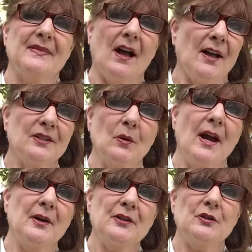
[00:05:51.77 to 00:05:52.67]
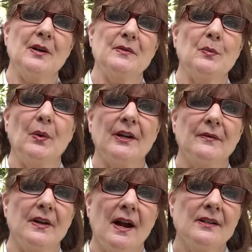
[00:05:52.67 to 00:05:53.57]
Also, I earned a trip to Puerto
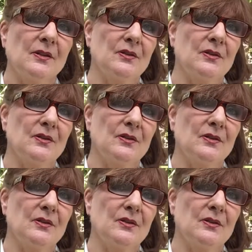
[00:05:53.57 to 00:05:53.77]
Vallarta,